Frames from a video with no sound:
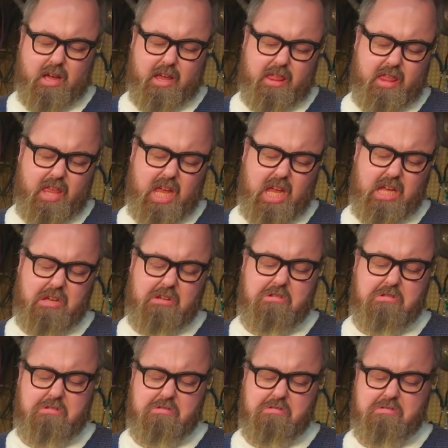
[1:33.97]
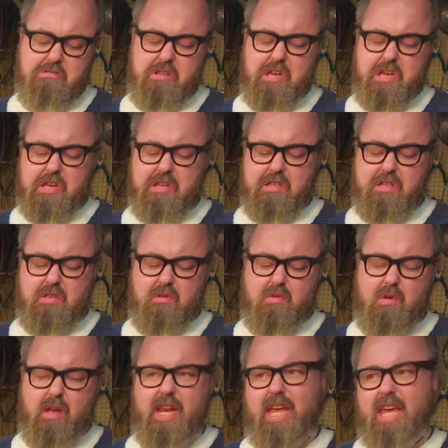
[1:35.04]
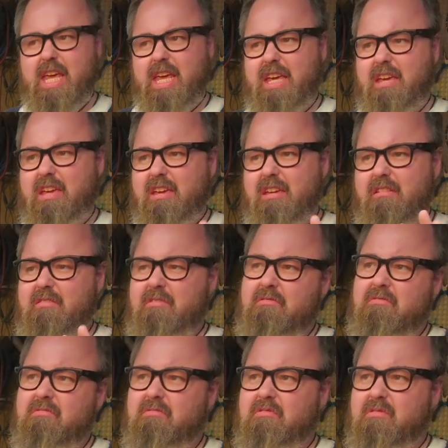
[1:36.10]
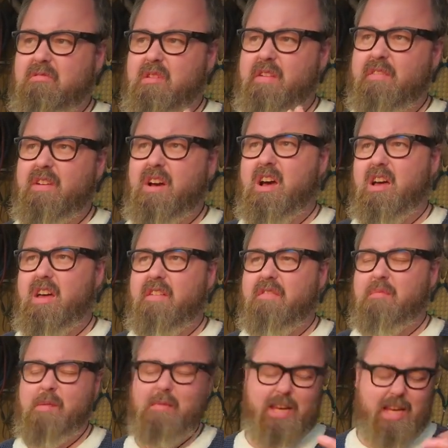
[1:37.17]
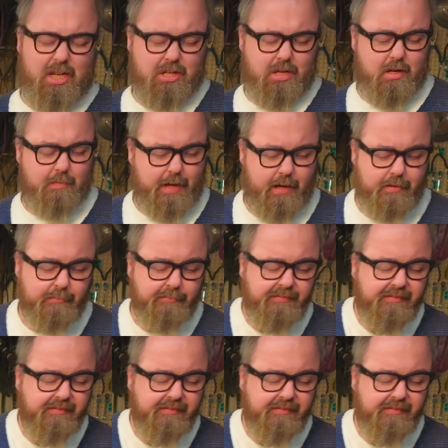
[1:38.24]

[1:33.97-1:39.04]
think like 20, 25, maybe an inch and a bit.